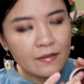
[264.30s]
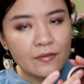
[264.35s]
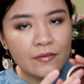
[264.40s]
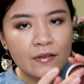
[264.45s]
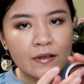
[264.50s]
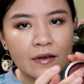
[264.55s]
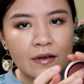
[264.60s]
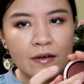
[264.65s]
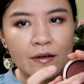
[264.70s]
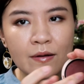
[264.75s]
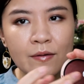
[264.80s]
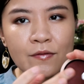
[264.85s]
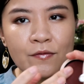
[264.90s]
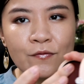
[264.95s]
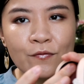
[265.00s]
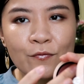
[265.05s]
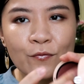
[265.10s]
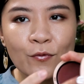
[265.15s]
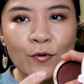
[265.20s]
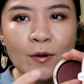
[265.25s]
The
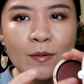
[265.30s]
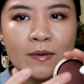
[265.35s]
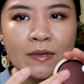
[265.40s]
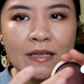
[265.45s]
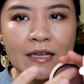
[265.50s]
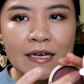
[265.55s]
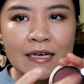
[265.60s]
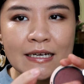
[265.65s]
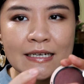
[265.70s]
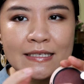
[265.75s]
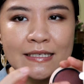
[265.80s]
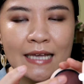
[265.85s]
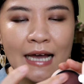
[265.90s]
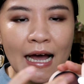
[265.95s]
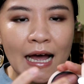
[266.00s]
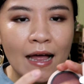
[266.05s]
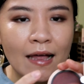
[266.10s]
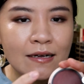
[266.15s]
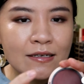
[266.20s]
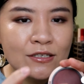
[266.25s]
formula is
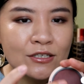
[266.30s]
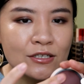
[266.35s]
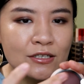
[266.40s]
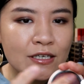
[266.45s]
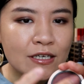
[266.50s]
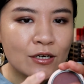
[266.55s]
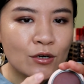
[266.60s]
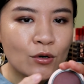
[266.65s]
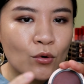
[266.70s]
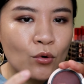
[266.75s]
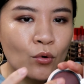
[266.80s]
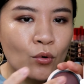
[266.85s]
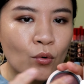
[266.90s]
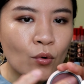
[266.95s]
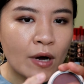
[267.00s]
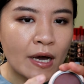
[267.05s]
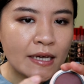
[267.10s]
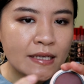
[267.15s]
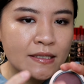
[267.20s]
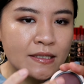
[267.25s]
actually
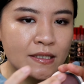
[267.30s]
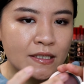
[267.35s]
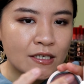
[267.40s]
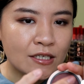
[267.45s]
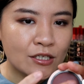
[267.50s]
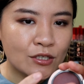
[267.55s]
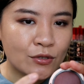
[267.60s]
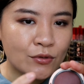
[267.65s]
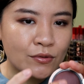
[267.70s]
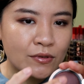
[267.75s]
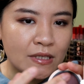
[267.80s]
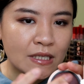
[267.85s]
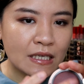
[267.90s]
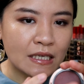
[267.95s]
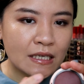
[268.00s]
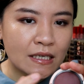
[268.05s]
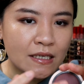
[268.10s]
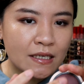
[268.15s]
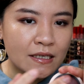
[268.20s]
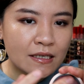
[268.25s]
quite
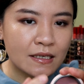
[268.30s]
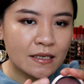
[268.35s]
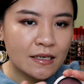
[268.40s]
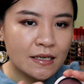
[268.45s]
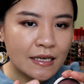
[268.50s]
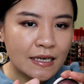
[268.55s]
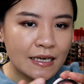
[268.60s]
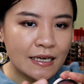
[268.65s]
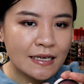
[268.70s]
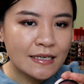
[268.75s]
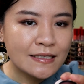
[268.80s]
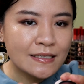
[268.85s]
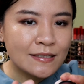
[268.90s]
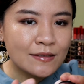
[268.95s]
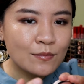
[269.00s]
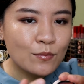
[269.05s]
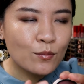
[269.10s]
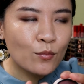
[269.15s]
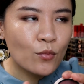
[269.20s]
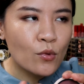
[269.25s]
unique.
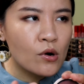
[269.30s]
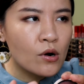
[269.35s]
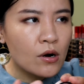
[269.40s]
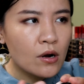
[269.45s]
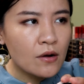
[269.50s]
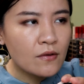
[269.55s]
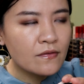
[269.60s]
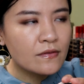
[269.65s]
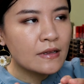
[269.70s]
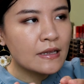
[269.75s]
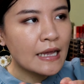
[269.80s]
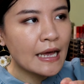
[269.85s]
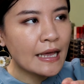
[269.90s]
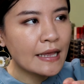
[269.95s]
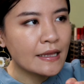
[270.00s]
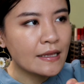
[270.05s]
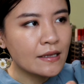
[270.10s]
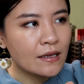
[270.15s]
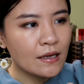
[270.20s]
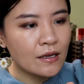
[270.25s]
It's more of
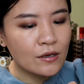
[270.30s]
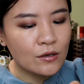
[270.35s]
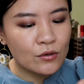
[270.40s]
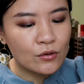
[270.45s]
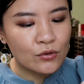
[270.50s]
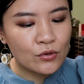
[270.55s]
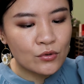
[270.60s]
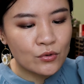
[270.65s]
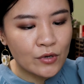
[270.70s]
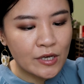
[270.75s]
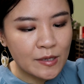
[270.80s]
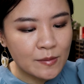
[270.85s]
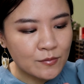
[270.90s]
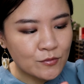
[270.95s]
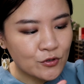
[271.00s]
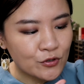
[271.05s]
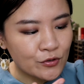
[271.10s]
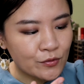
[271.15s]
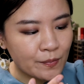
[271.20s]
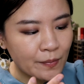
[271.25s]
like a cream
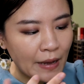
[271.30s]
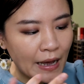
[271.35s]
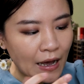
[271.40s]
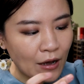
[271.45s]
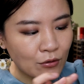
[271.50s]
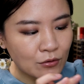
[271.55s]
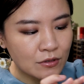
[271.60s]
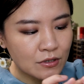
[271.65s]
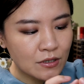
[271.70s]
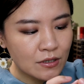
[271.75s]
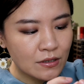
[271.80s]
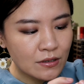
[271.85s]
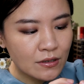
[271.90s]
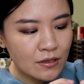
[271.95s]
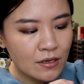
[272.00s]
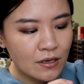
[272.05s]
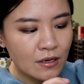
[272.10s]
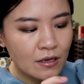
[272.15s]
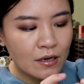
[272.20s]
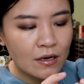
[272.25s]
to powder
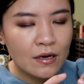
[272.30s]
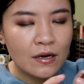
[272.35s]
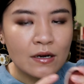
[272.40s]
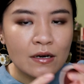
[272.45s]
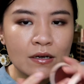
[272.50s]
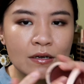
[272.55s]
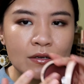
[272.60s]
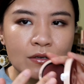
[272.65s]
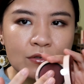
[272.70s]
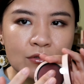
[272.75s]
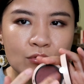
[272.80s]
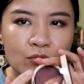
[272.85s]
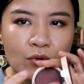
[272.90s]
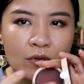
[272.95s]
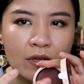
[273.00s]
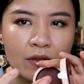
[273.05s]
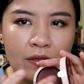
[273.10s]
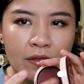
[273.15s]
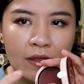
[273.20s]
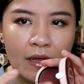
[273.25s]

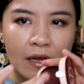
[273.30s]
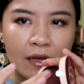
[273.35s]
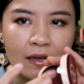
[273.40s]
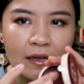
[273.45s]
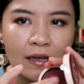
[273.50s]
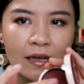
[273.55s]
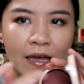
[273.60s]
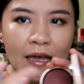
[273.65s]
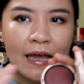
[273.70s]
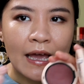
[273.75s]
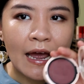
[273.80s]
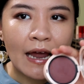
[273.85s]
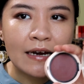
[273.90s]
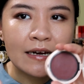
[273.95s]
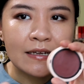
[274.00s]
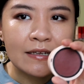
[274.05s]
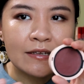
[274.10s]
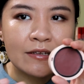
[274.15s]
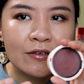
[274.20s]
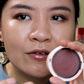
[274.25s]
sort of thing,
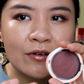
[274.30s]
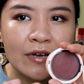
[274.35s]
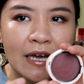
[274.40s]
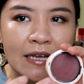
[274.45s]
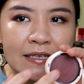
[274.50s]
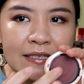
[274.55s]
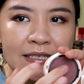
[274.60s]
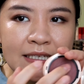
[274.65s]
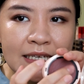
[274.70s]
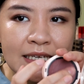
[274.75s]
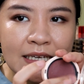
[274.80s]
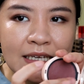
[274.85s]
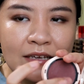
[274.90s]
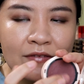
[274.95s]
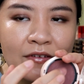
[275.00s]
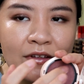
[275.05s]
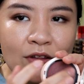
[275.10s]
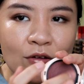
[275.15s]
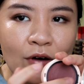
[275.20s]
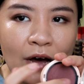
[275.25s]
and you can see,
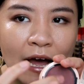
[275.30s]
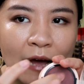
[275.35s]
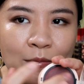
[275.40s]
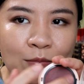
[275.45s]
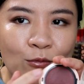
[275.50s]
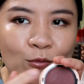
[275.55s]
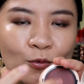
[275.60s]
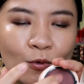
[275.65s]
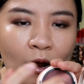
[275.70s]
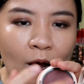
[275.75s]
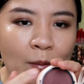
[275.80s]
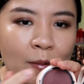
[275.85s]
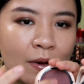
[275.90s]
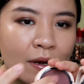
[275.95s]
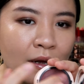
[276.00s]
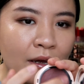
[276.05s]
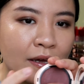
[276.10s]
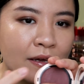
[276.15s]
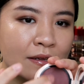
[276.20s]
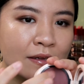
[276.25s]
even though I'm
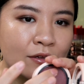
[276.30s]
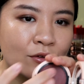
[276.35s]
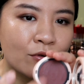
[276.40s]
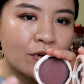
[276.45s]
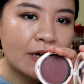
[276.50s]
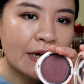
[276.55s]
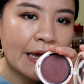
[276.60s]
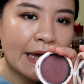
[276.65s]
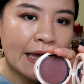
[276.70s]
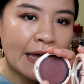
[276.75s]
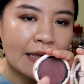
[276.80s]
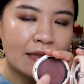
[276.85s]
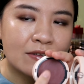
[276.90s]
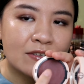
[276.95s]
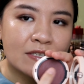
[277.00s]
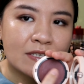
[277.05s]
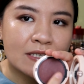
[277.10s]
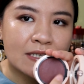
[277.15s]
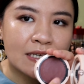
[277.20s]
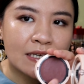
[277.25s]
rubbing it, you can
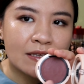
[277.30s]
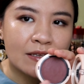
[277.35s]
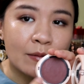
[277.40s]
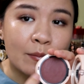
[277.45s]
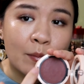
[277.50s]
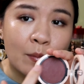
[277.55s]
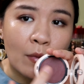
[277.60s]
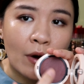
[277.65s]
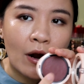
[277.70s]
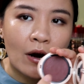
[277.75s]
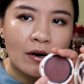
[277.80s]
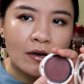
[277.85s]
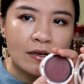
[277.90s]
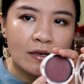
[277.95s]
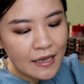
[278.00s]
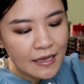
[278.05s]
see the mark.